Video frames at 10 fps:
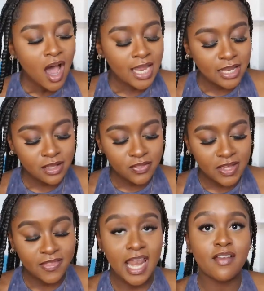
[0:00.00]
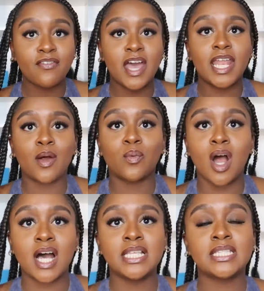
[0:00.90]
another thing that i found at
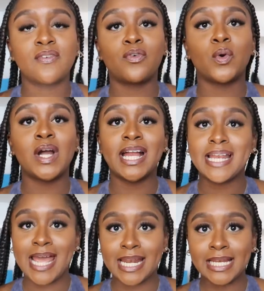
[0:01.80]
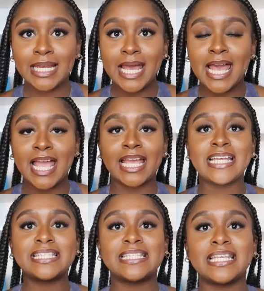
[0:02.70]
ross for 9.99
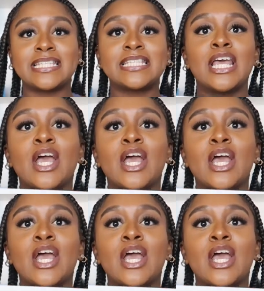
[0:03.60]
is this